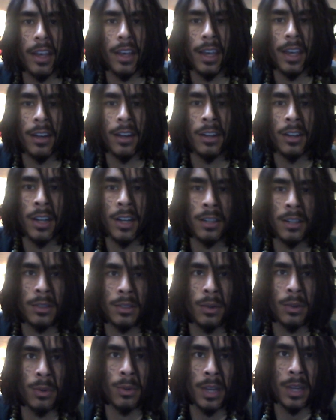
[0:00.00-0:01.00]
And on an
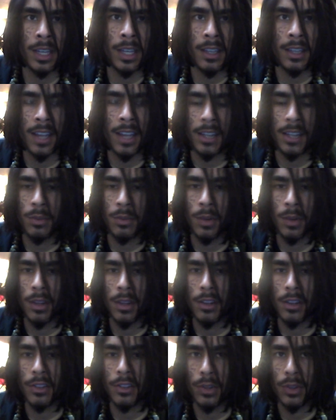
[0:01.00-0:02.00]
outdoor rink, and that's where
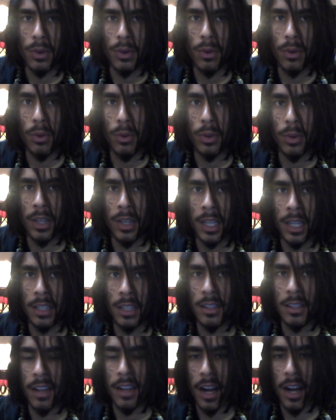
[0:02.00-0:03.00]
their soul
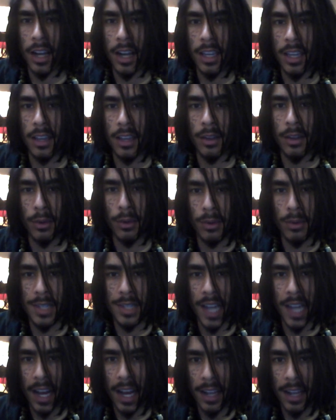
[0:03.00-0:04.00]
connection to hockey
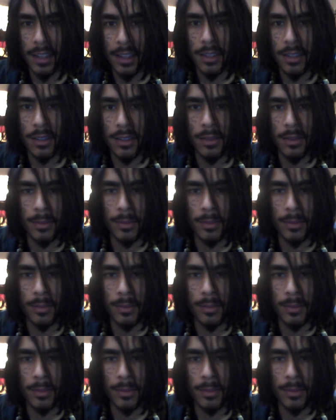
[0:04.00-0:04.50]
resides.